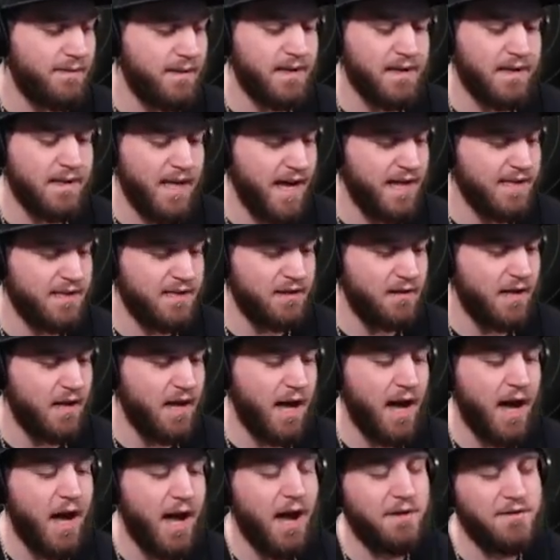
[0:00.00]
It lasts.
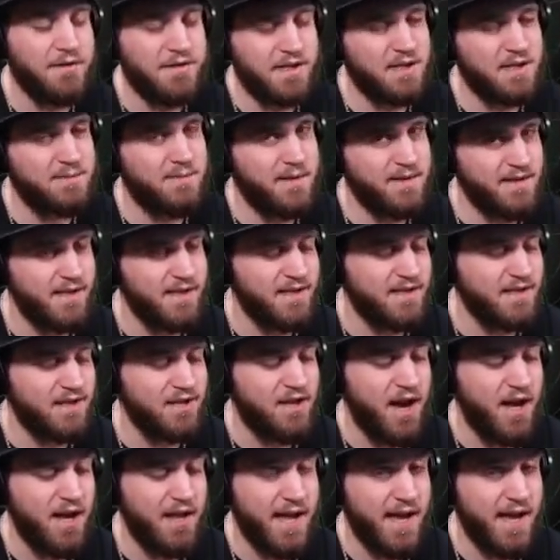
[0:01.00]
I was expecting it to
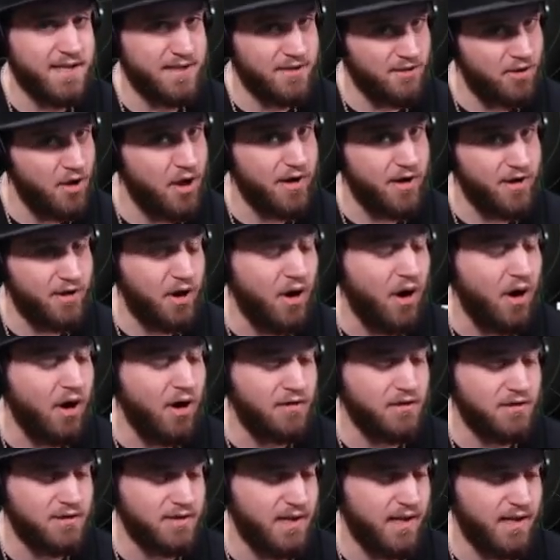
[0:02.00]
not last long at
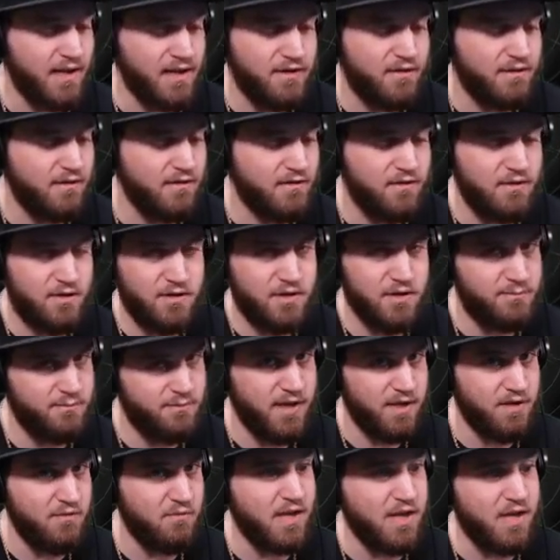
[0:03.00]
all, to like
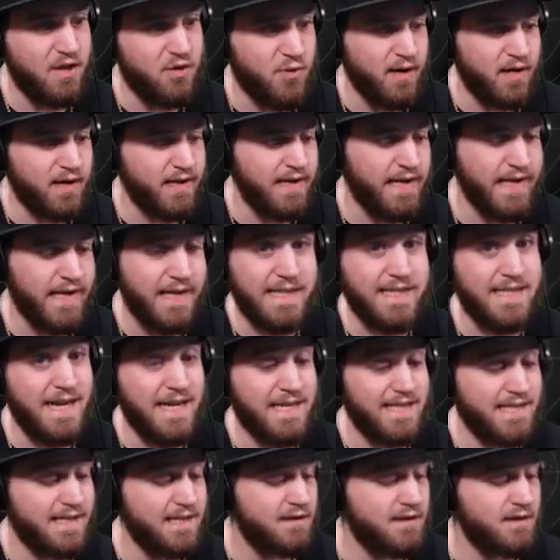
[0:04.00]
deplete really quickly, and it
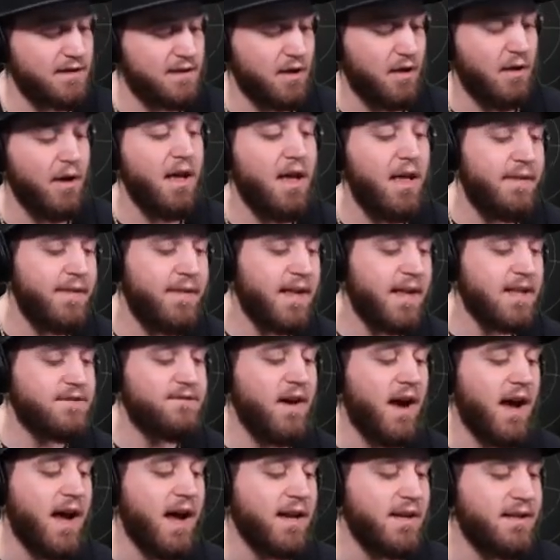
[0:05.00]
doesn't. So that's
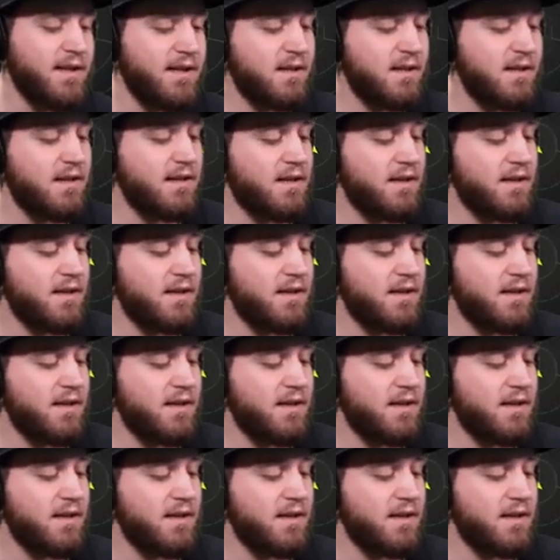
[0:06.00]
fine.